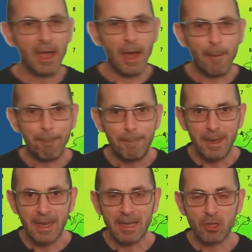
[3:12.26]
a
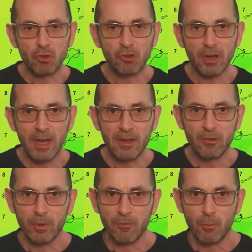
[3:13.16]
big
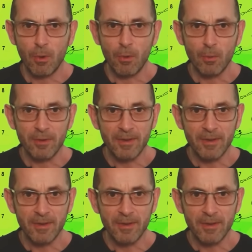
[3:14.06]
change with what we've